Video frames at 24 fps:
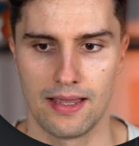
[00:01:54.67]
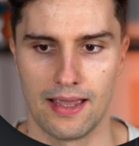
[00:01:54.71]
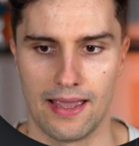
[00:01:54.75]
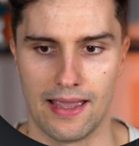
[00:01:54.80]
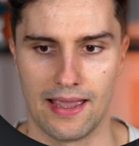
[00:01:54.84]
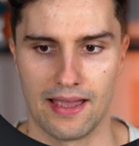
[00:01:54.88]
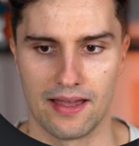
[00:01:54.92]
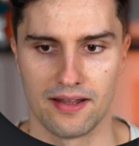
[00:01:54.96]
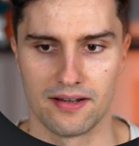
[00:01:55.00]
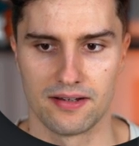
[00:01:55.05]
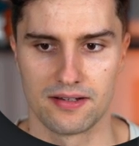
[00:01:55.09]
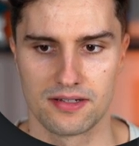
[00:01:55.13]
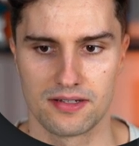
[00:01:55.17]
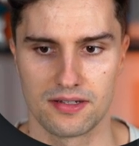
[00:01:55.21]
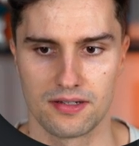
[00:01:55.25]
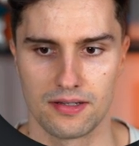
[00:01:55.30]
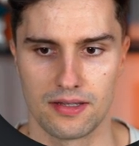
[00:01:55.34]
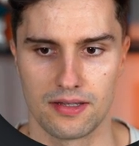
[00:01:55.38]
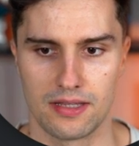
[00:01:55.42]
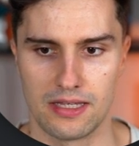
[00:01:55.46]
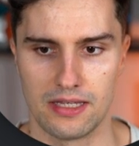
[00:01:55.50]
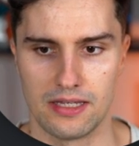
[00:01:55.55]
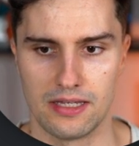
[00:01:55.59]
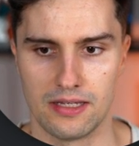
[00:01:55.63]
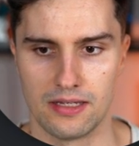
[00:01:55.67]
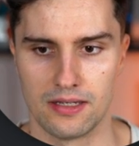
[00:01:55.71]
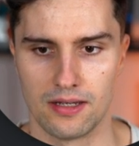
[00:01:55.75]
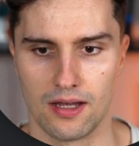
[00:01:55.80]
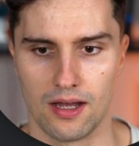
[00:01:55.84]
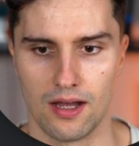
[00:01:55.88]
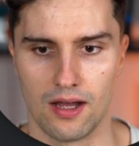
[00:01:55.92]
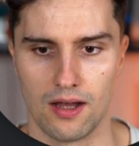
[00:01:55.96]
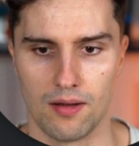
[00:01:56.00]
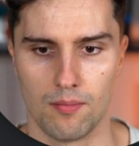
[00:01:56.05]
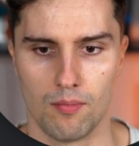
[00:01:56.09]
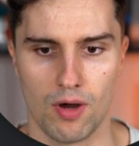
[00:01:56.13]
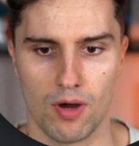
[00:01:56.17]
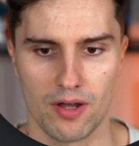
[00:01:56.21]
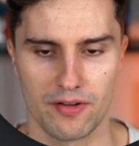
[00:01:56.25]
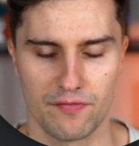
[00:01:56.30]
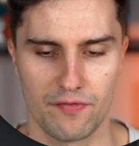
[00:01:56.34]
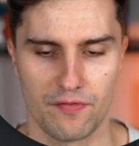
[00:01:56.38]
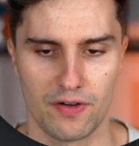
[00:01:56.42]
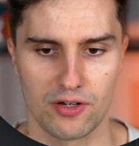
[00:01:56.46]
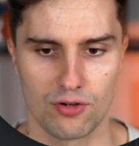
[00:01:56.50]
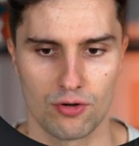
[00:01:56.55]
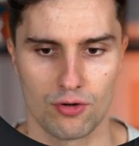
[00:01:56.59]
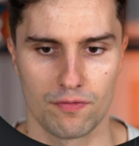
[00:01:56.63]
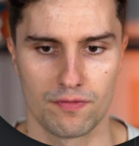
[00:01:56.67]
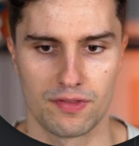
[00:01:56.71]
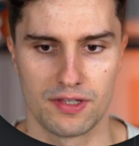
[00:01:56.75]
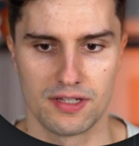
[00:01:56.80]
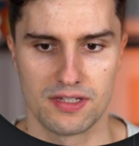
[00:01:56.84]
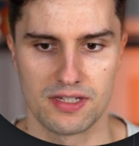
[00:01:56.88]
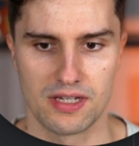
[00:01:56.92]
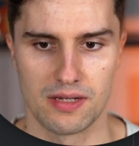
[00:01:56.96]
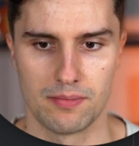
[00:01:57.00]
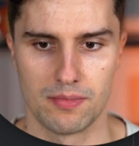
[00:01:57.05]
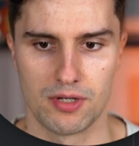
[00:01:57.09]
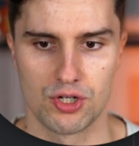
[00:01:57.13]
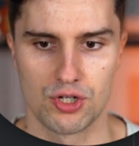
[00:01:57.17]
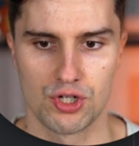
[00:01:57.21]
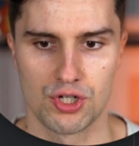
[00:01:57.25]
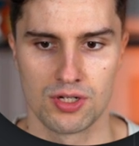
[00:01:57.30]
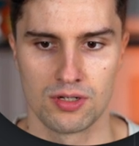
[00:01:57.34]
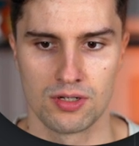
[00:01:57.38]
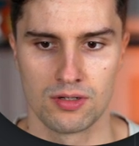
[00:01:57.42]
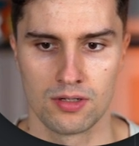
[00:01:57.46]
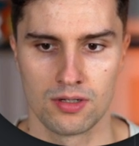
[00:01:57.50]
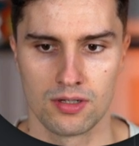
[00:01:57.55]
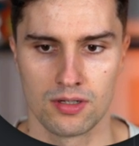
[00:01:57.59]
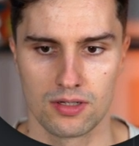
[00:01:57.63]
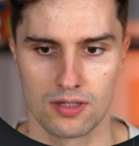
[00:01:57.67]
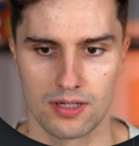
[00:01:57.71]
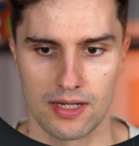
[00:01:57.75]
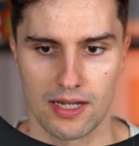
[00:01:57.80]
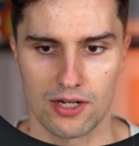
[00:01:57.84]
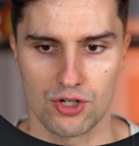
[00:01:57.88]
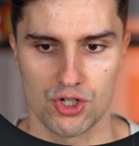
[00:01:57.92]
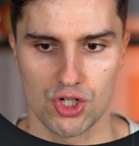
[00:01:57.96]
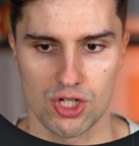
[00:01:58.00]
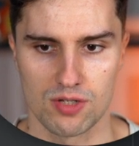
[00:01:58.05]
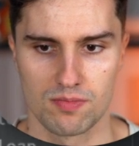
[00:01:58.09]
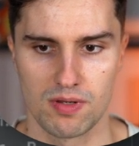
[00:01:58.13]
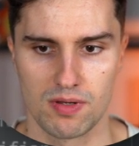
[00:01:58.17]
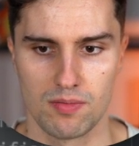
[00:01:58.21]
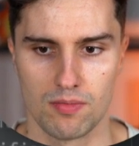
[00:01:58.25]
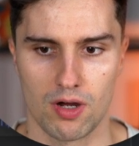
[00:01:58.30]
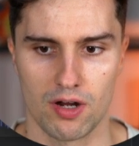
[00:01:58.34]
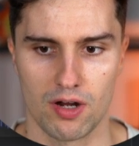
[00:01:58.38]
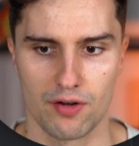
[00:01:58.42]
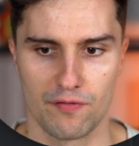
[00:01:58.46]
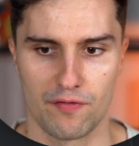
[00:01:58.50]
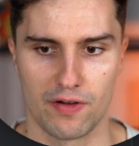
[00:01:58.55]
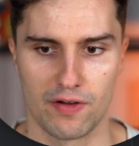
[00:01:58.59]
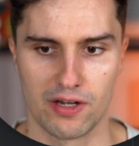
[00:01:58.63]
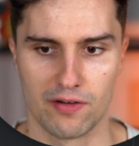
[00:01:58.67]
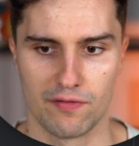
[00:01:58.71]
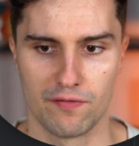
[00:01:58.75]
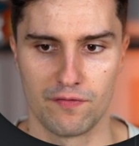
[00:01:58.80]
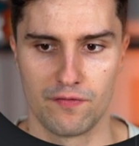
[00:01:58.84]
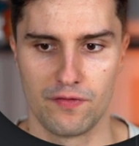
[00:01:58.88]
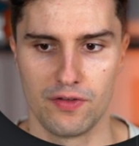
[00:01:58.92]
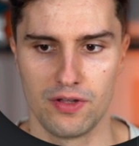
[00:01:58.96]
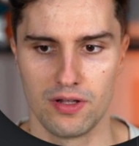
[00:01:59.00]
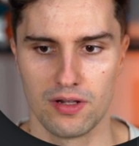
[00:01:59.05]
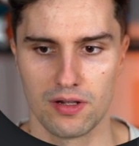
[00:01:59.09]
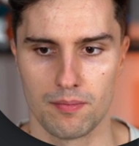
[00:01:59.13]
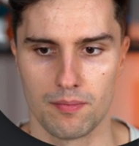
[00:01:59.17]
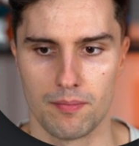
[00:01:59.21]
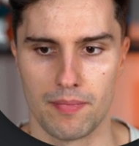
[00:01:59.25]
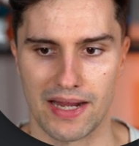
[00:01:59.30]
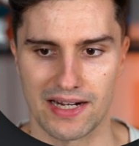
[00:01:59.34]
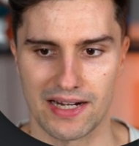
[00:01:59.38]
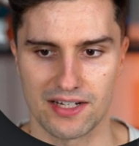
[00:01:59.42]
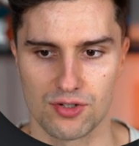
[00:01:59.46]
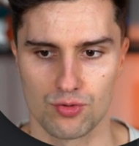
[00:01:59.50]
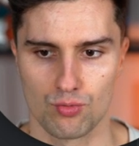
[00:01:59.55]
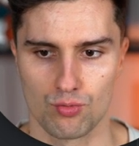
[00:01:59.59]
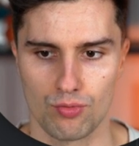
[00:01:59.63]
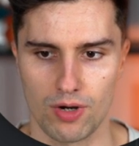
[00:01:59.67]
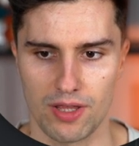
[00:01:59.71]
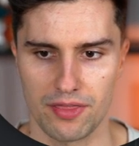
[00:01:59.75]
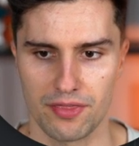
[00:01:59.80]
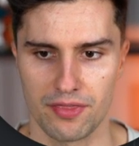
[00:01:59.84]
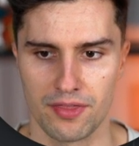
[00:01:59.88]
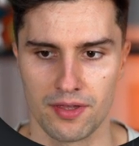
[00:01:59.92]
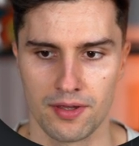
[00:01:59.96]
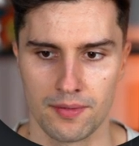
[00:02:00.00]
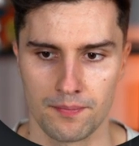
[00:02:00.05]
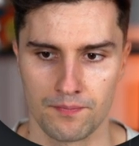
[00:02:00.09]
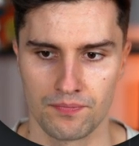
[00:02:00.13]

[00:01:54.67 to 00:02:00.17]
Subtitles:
and the modifier of this image can just be modifier fill max width.